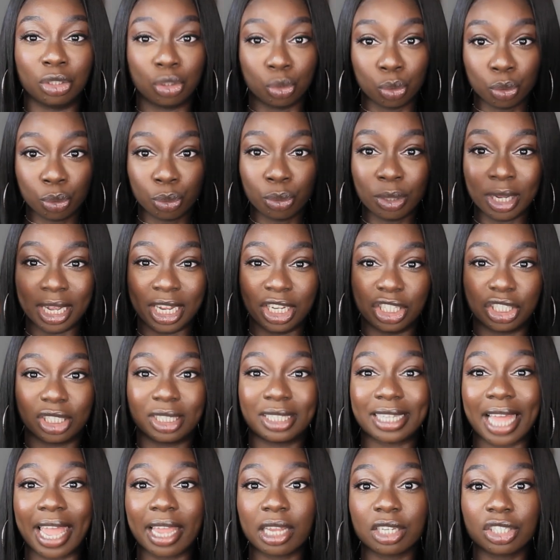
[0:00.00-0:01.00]
do each
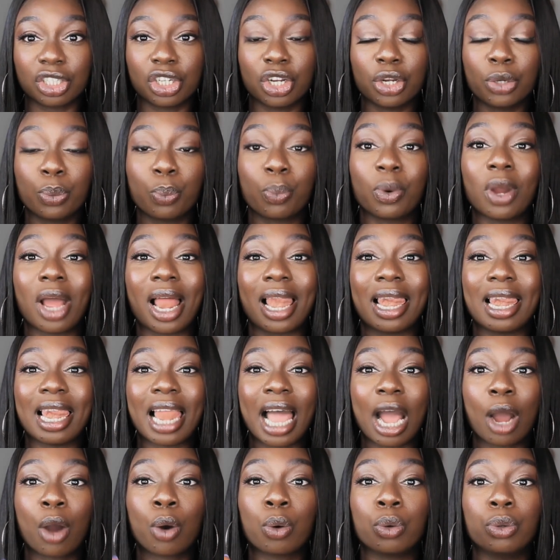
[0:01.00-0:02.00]
section will
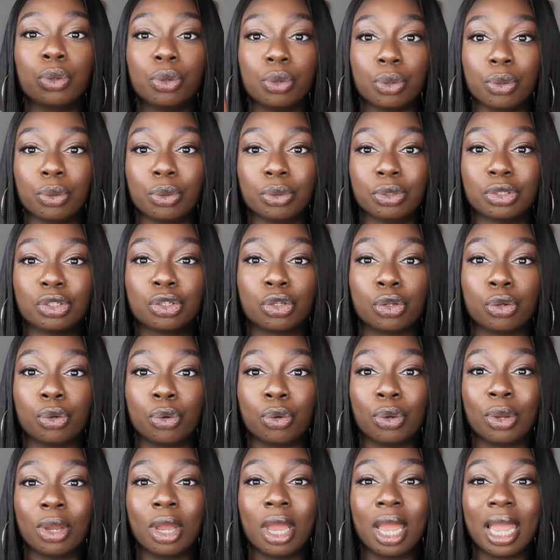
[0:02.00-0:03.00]
allow you
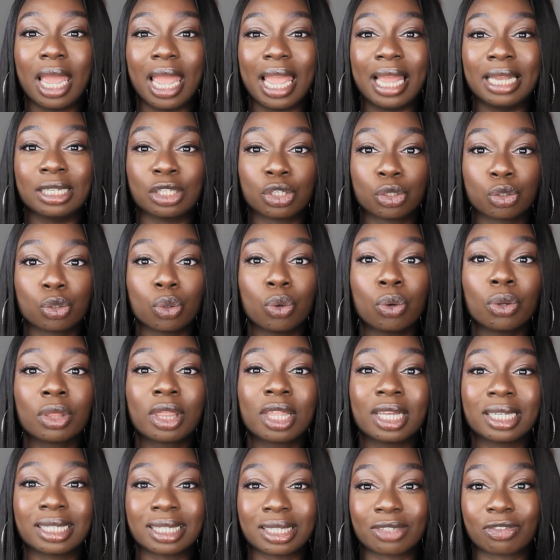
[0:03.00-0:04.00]
to install
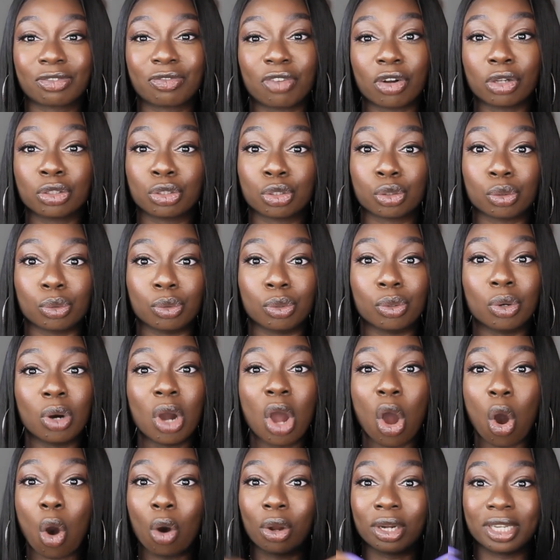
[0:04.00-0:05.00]
this frontal
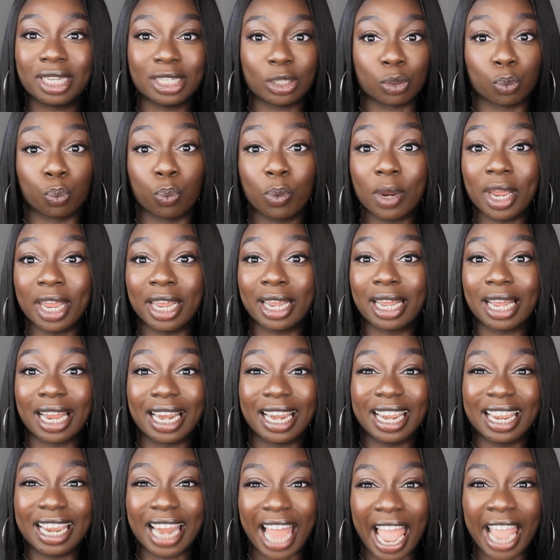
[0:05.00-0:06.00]
or this wig
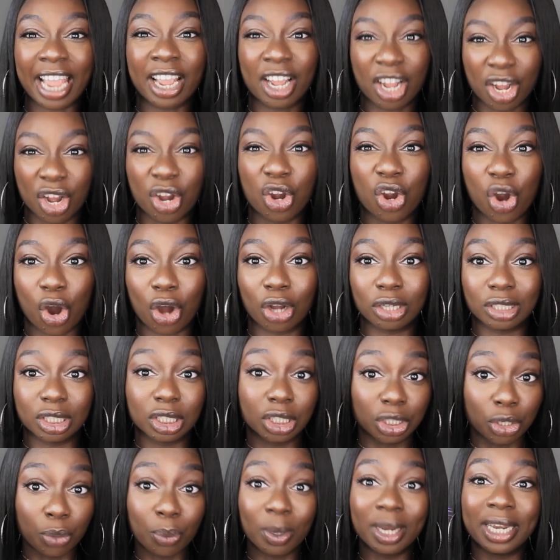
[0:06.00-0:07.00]
like a god.
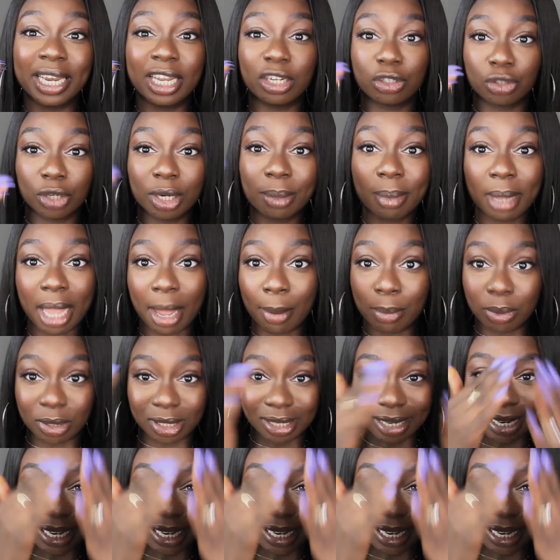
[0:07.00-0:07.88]
You will literally be able to